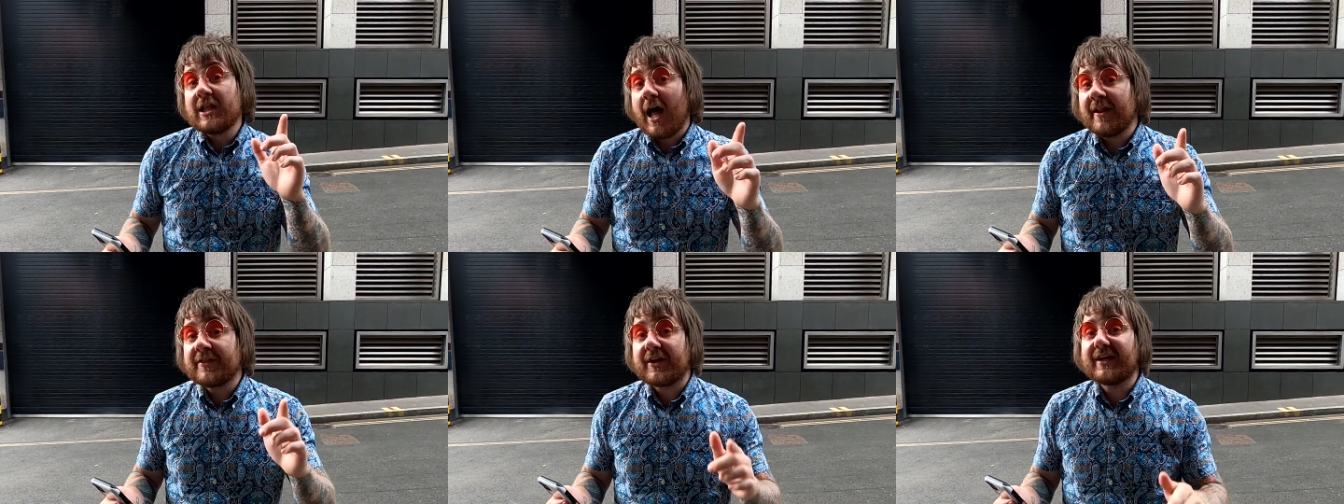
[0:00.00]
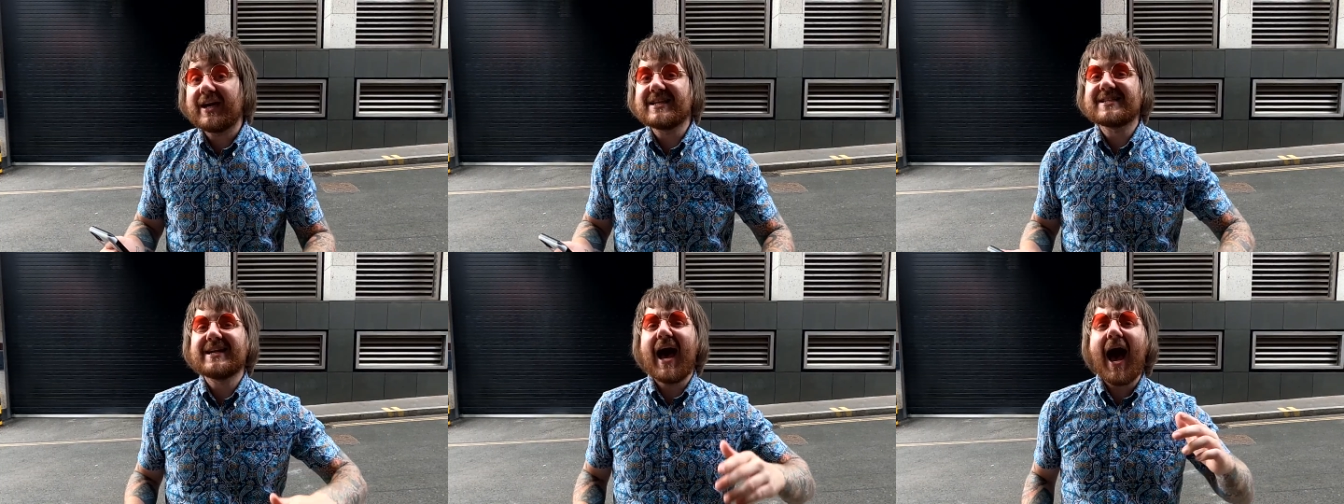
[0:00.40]
London
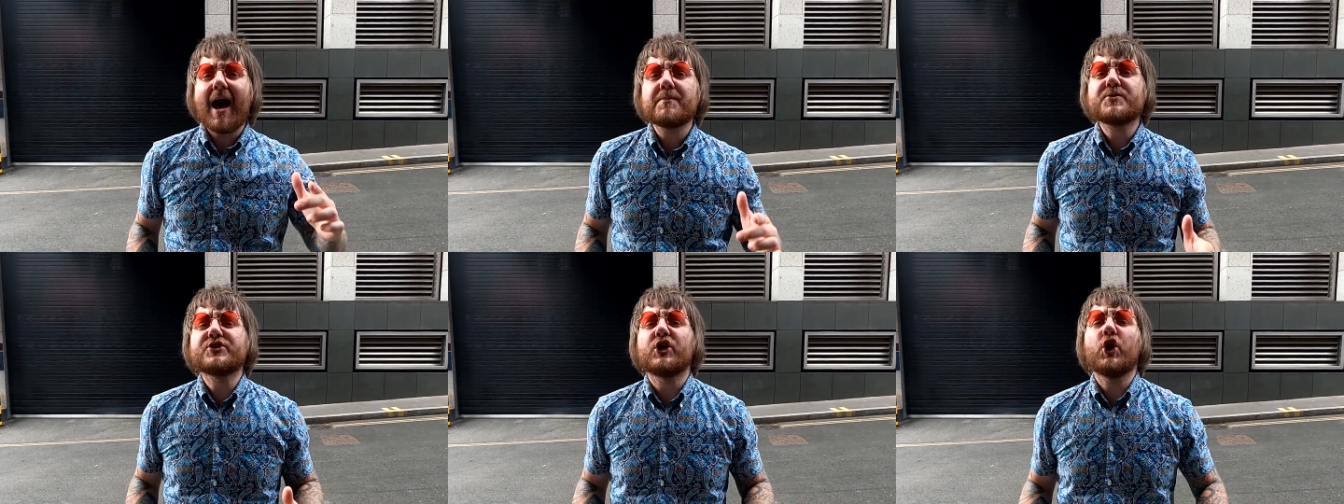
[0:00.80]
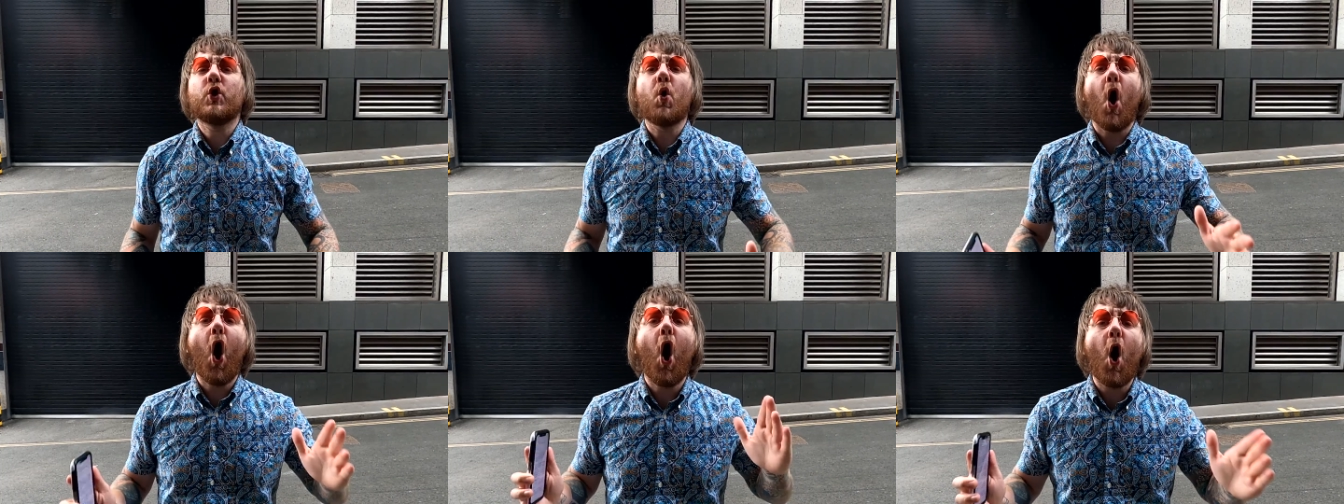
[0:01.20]
is an
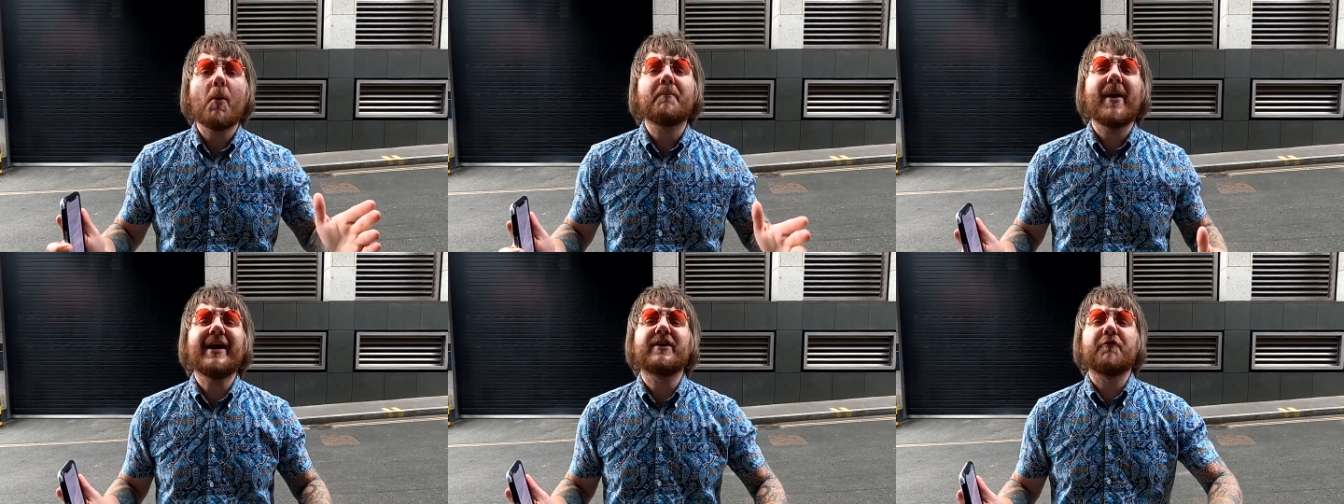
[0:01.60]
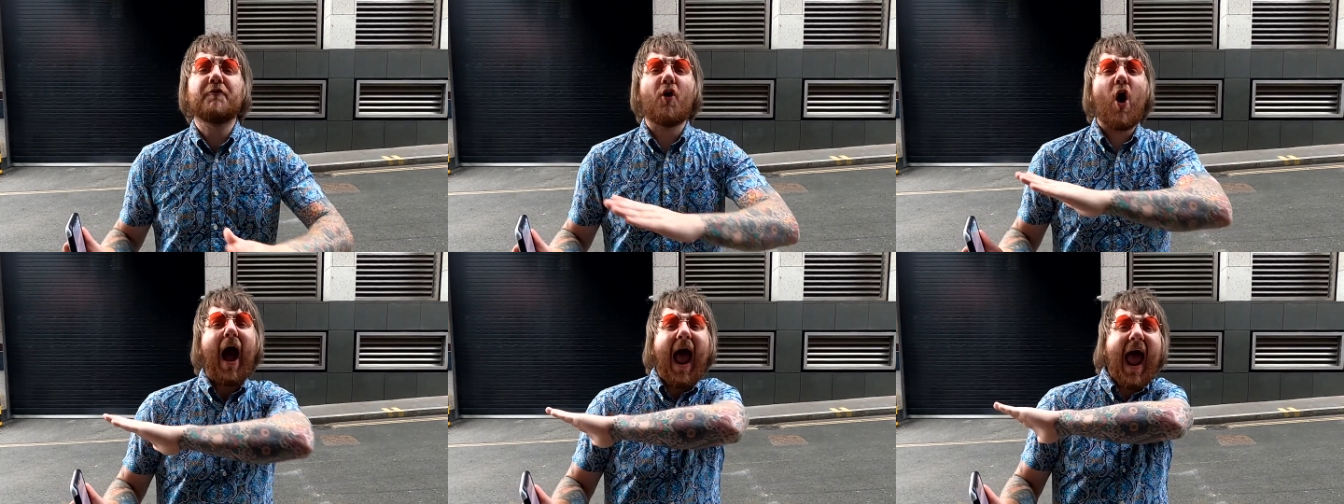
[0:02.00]
absolute hotbed
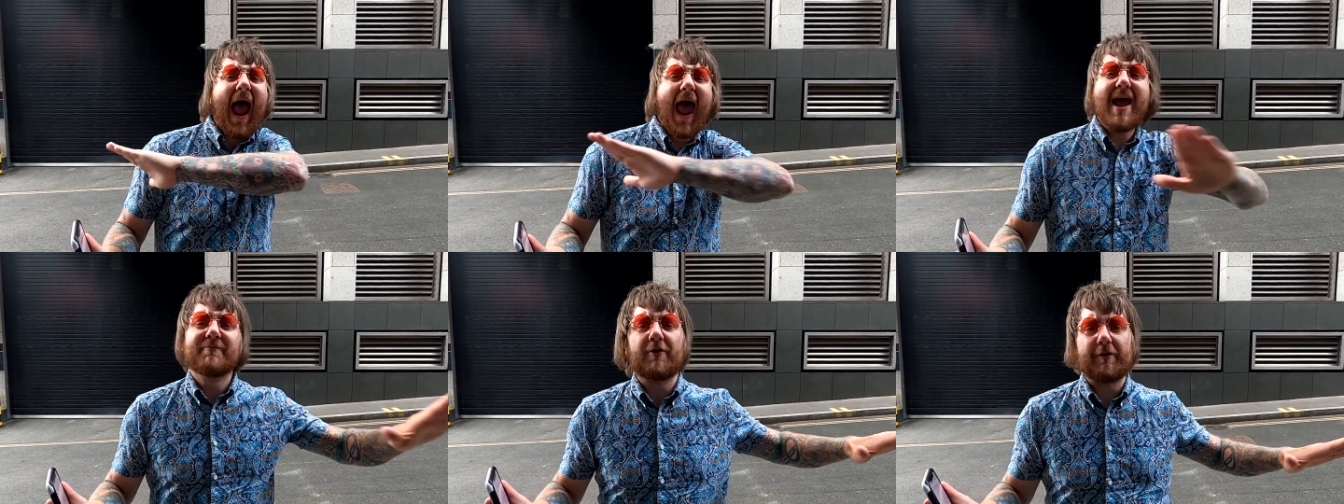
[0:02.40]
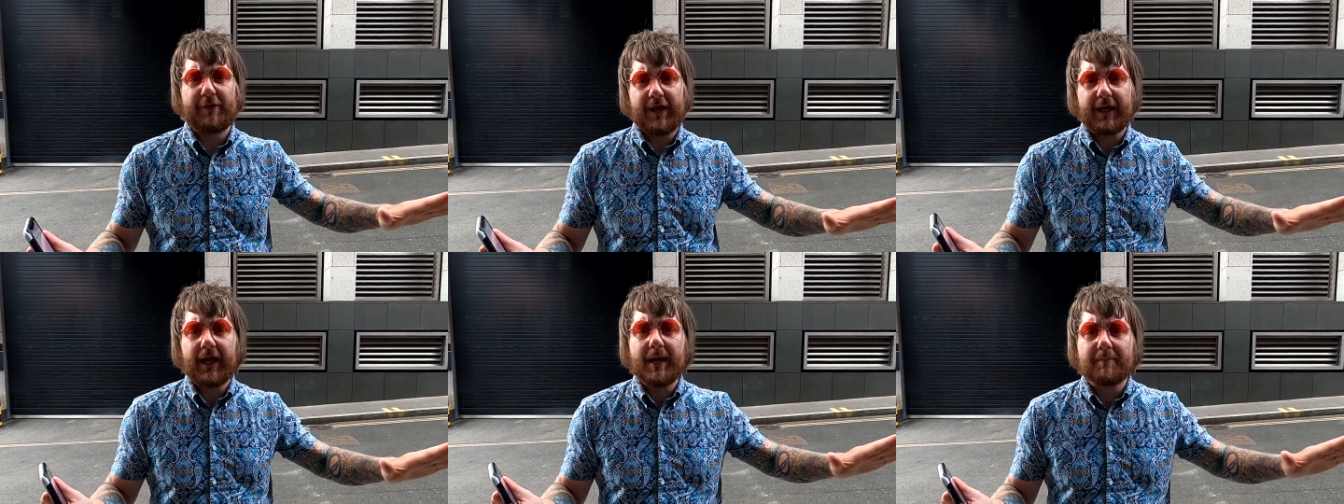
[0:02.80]
for
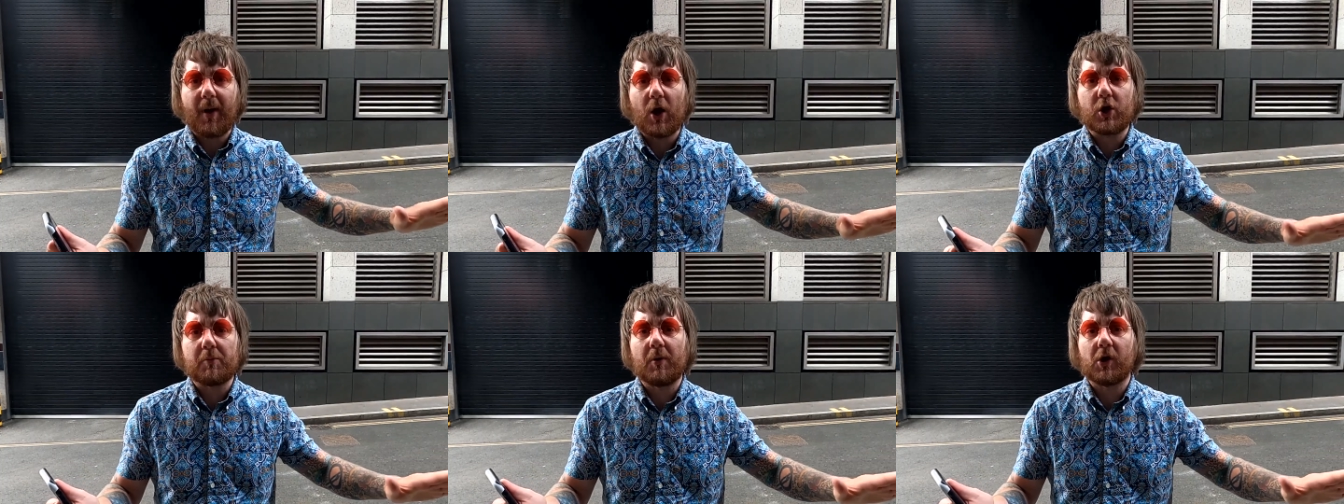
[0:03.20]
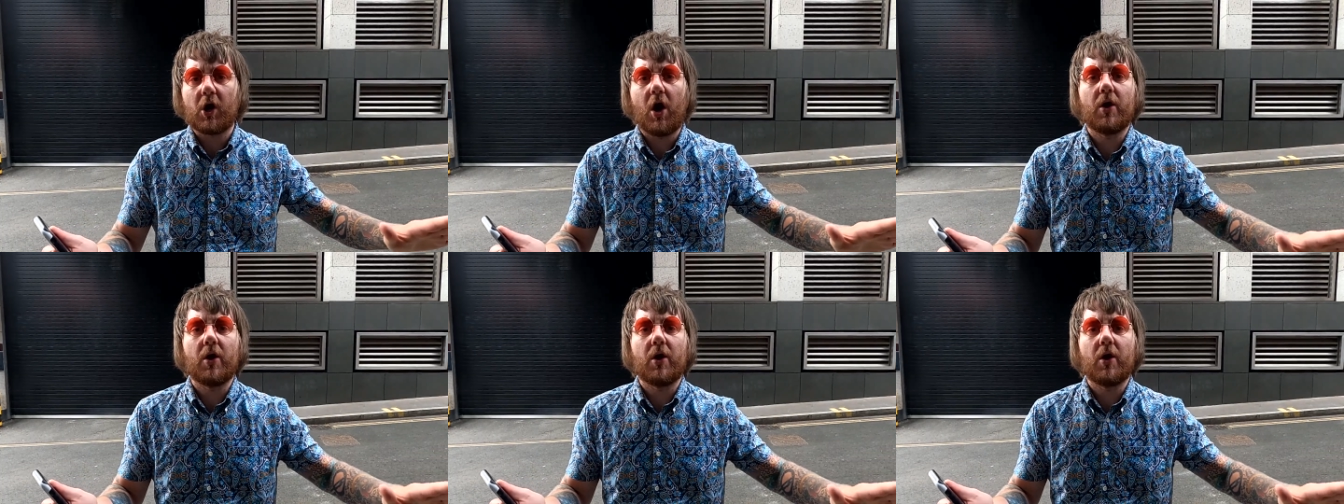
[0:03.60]
everything in Pokemon